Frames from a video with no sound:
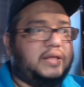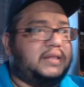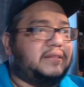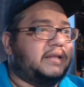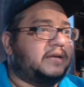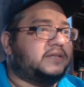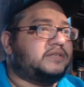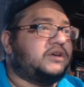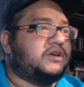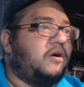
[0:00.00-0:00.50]

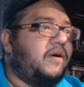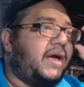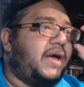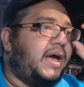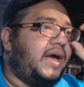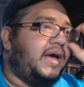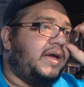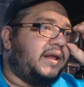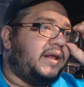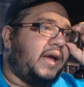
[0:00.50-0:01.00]
let's go
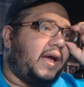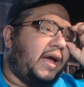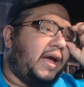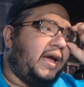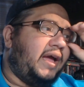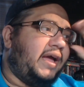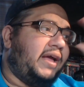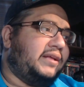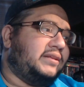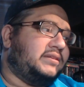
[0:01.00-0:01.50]
ahead
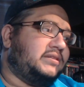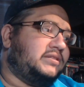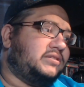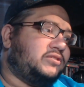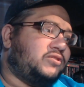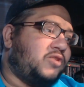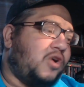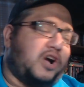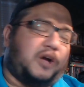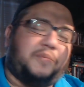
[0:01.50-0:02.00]
and
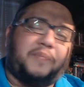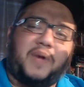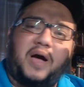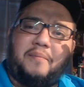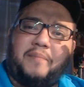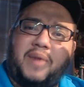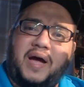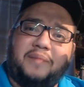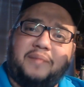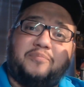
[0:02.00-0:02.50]
talk about
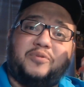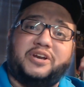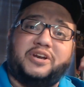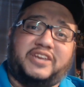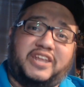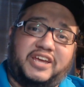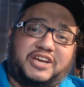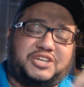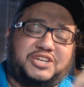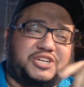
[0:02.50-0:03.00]
my
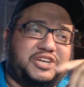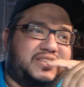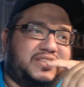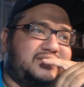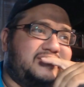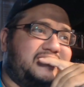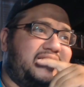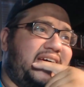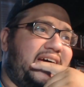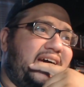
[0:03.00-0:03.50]

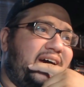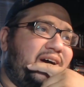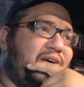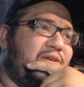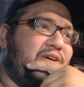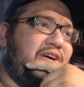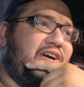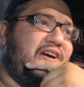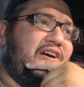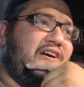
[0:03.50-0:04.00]
predictions now
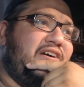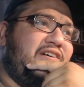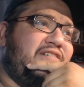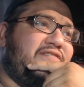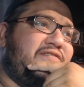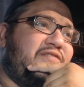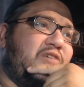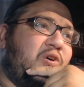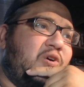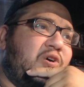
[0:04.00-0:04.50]

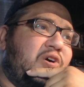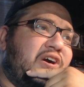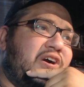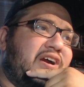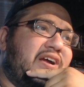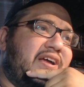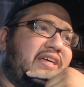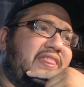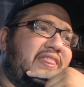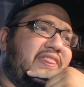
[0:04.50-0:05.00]

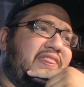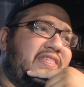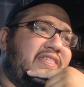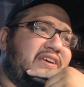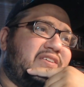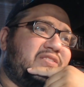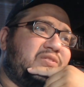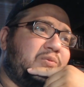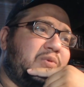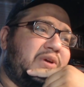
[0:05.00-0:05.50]
for
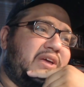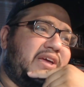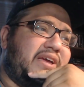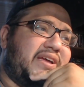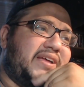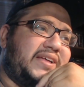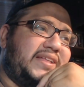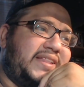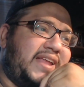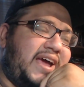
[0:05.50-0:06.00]
this week.
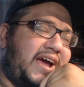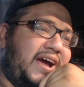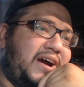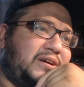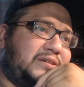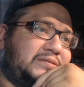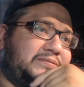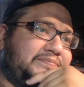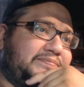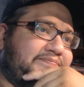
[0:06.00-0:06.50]

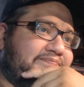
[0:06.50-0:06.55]
Now,